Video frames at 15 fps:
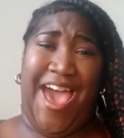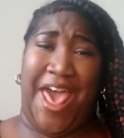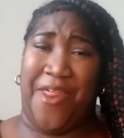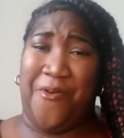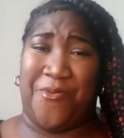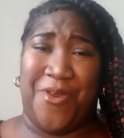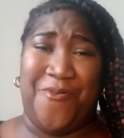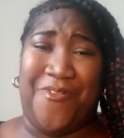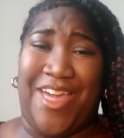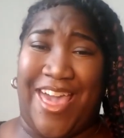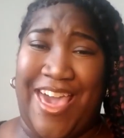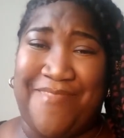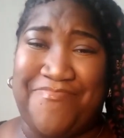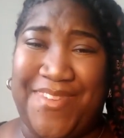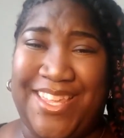I don't know what
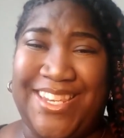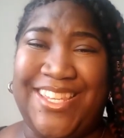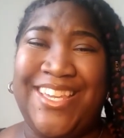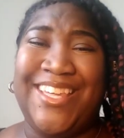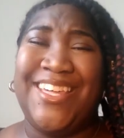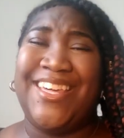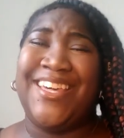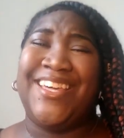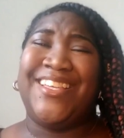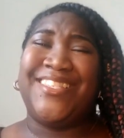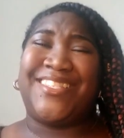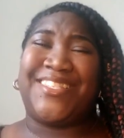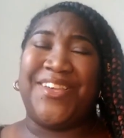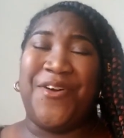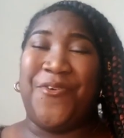happened.
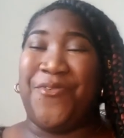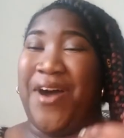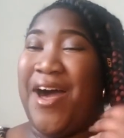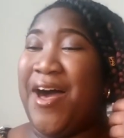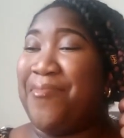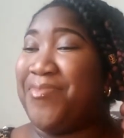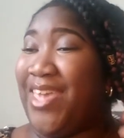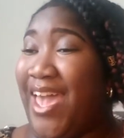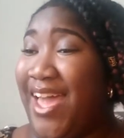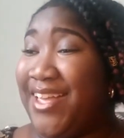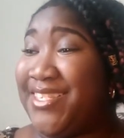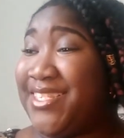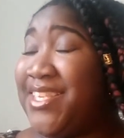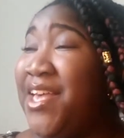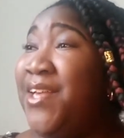So,
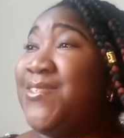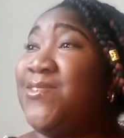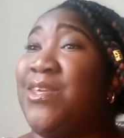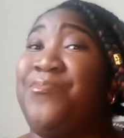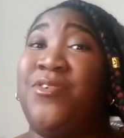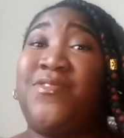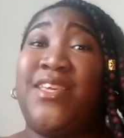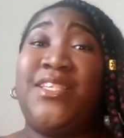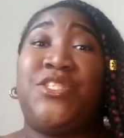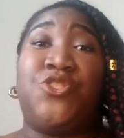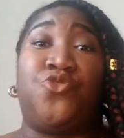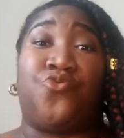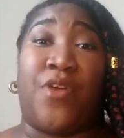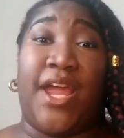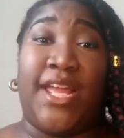yes. So they put
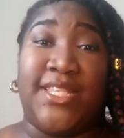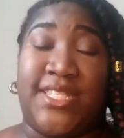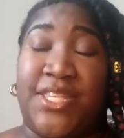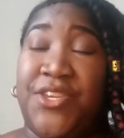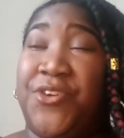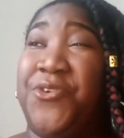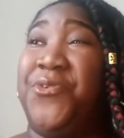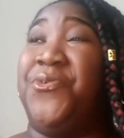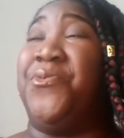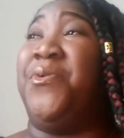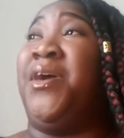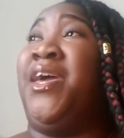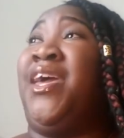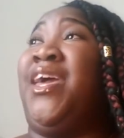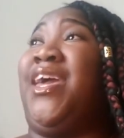these drains in you,
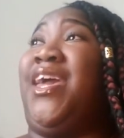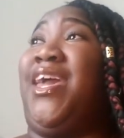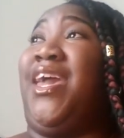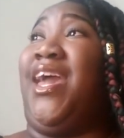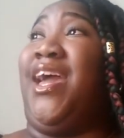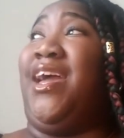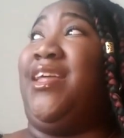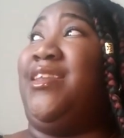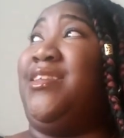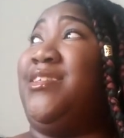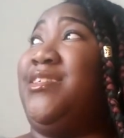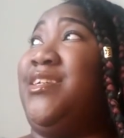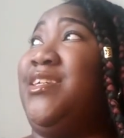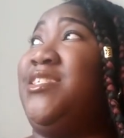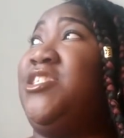
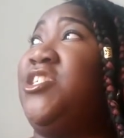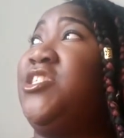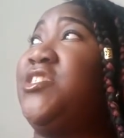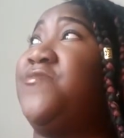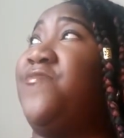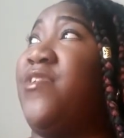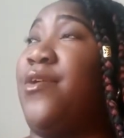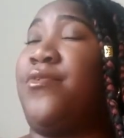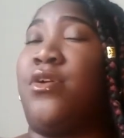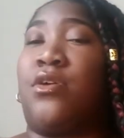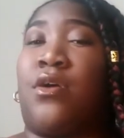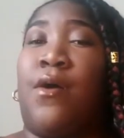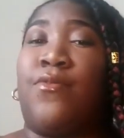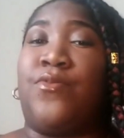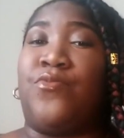and it's just very
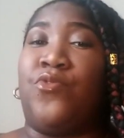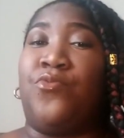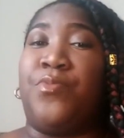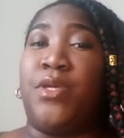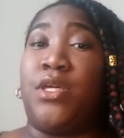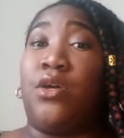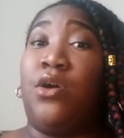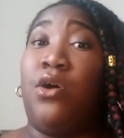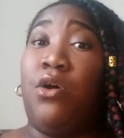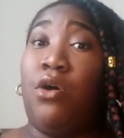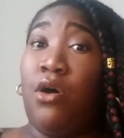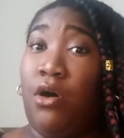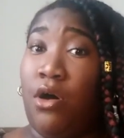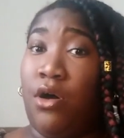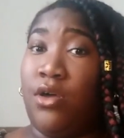uncomfortable
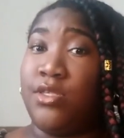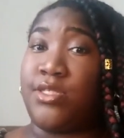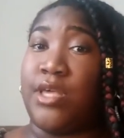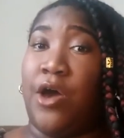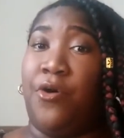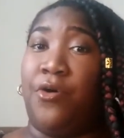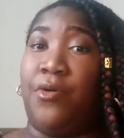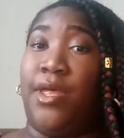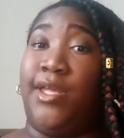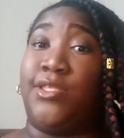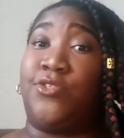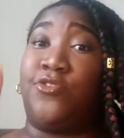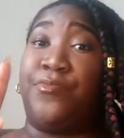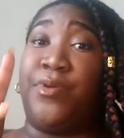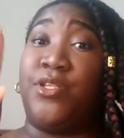because I'll
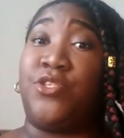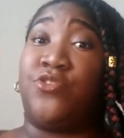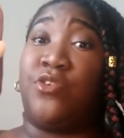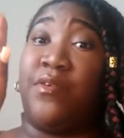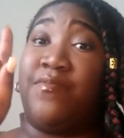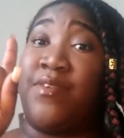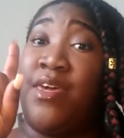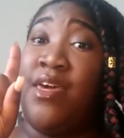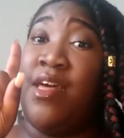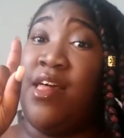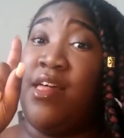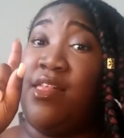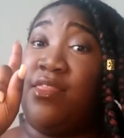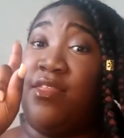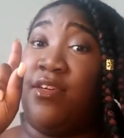insert a picture of
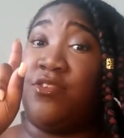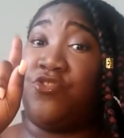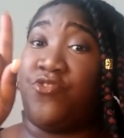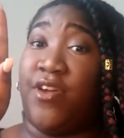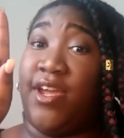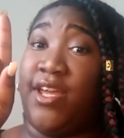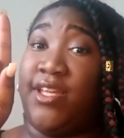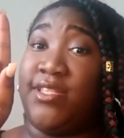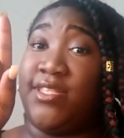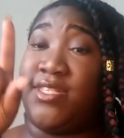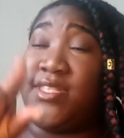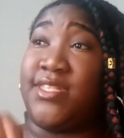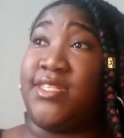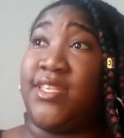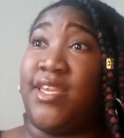the
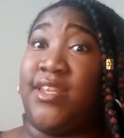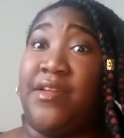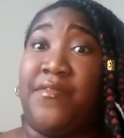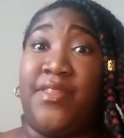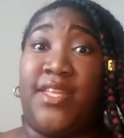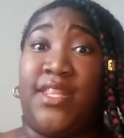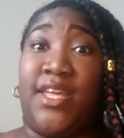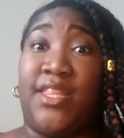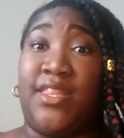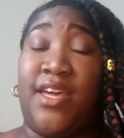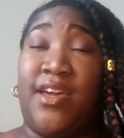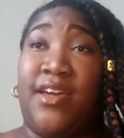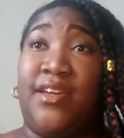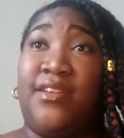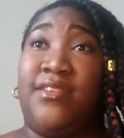drains and everything like
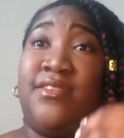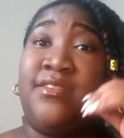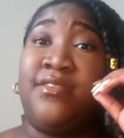that.